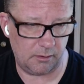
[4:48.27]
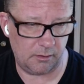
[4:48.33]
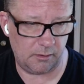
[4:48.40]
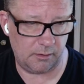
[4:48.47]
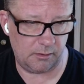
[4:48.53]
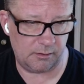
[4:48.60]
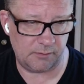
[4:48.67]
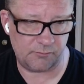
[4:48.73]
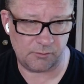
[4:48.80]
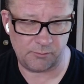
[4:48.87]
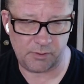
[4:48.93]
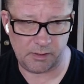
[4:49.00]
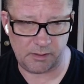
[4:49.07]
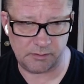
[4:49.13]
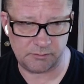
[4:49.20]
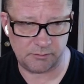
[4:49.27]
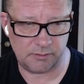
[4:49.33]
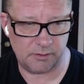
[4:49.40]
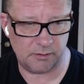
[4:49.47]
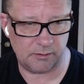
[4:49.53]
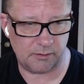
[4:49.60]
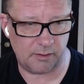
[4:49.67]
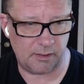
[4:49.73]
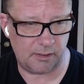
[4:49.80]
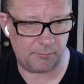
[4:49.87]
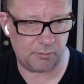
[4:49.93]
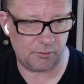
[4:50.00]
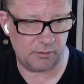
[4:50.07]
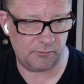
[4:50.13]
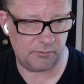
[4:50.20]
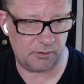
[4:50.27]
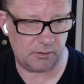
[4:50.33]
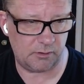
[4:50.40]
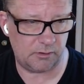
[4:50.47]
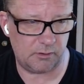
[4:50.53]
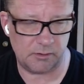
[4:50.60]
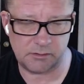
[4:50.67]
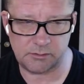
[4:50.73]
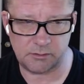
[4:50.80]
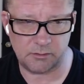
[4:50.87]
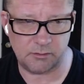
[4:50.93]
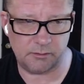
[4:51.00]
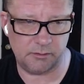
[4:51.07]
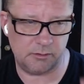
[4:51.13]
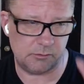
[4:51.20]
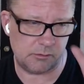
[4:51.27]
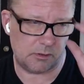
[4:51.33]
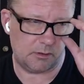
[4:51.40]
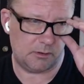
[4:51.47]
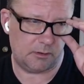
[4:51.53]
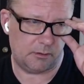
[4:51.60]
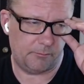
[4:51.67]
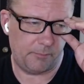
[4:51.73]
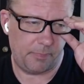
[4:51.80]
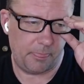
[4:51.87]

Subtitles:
a different page within your app or even an external URL.